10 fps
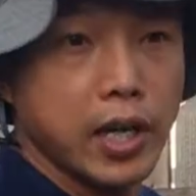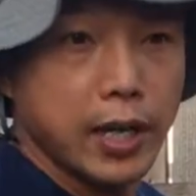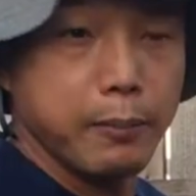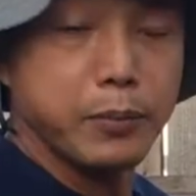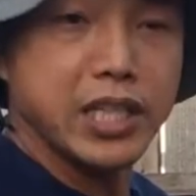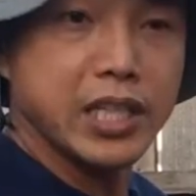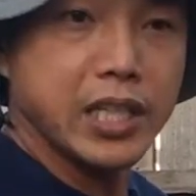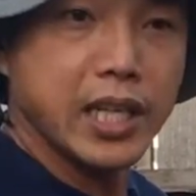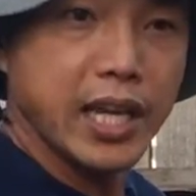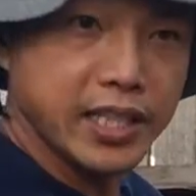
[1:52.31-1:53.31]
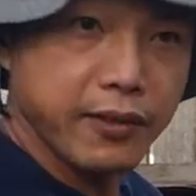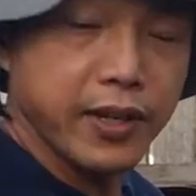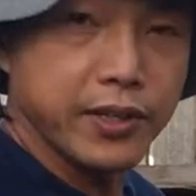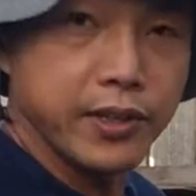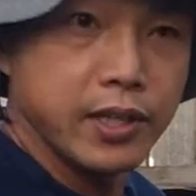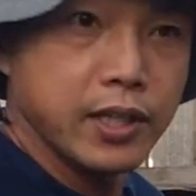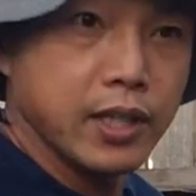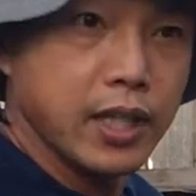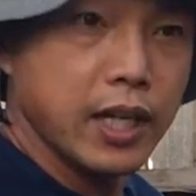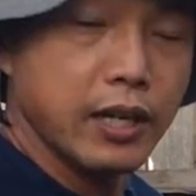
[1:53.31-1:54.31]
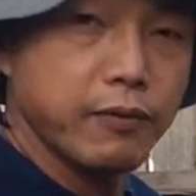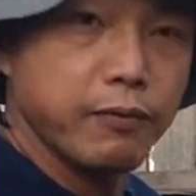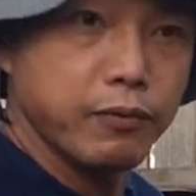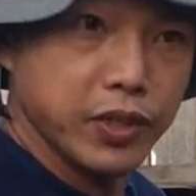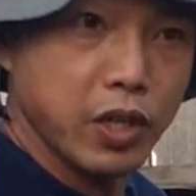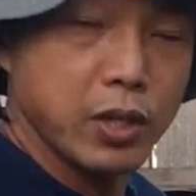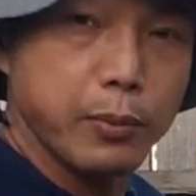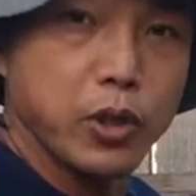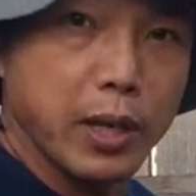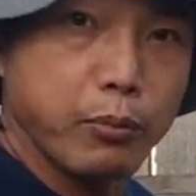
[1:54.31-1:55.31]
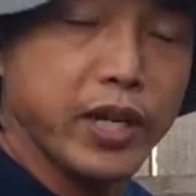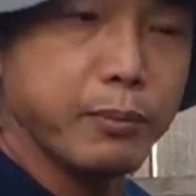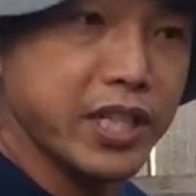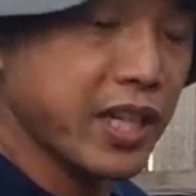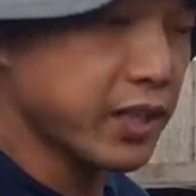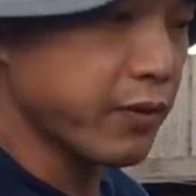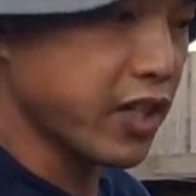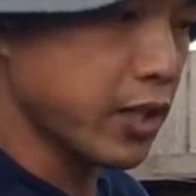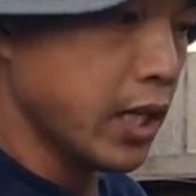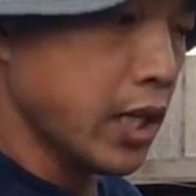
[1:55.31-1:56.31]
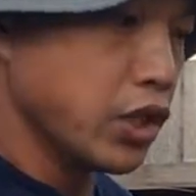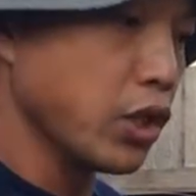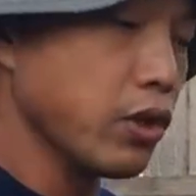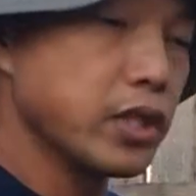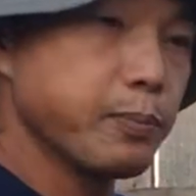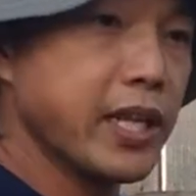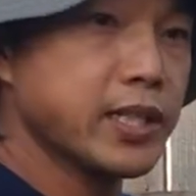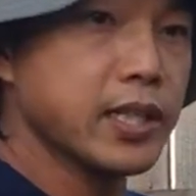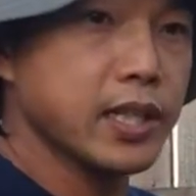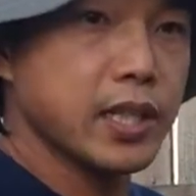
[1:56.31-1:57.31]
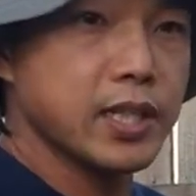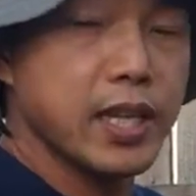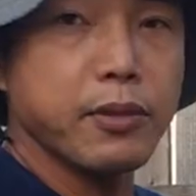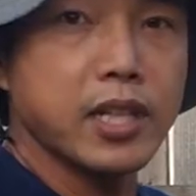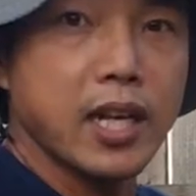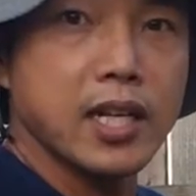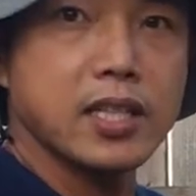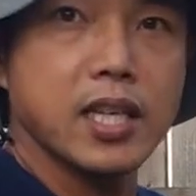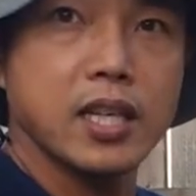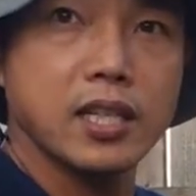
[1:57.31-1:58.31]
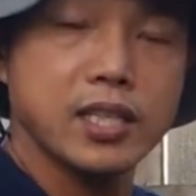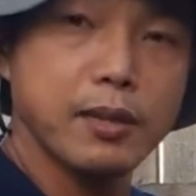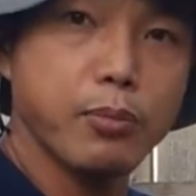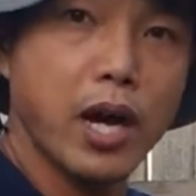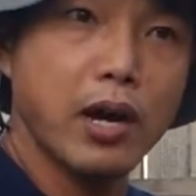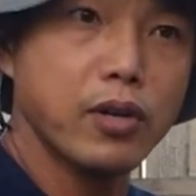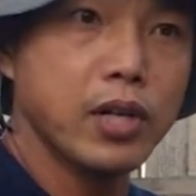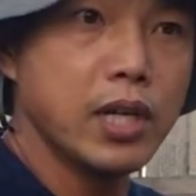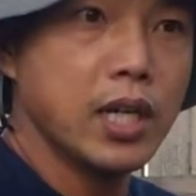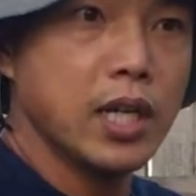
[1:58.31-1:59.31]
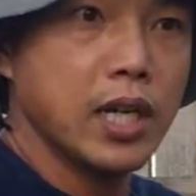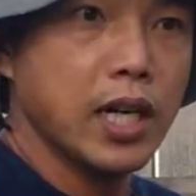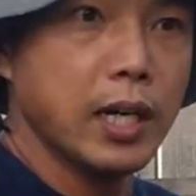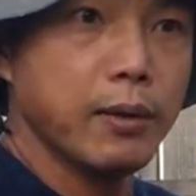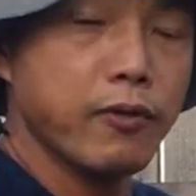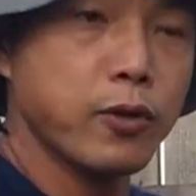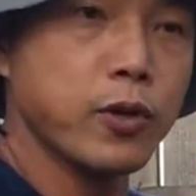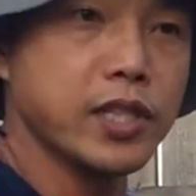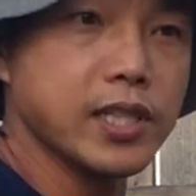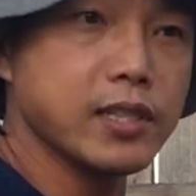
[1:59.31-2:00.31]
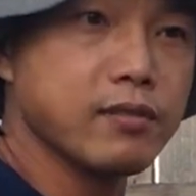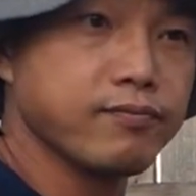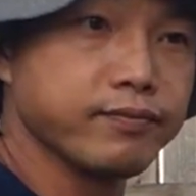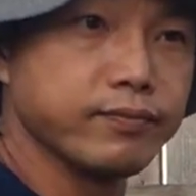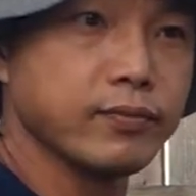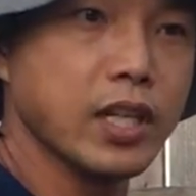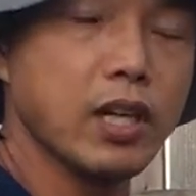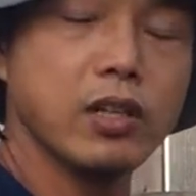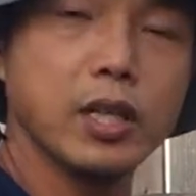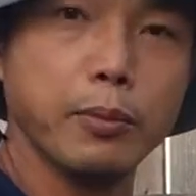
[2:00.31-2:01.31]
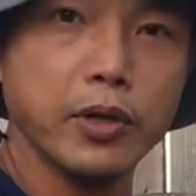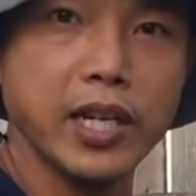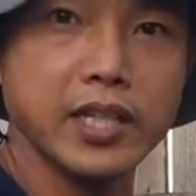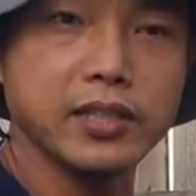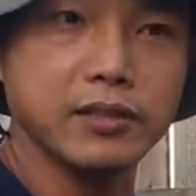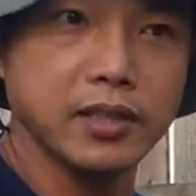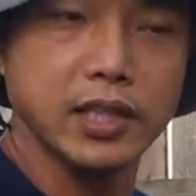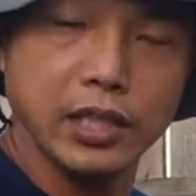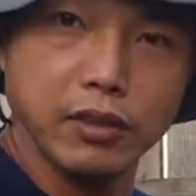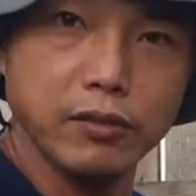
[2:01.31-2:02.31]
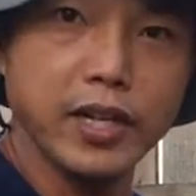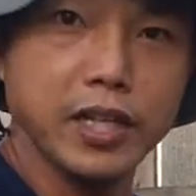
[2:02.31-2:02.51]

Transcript: uh, mini excavator. Um, you know, Kubota brand mini excavator. So it's basically the same class, same power. Uh, of course, it's you know Kubota is right,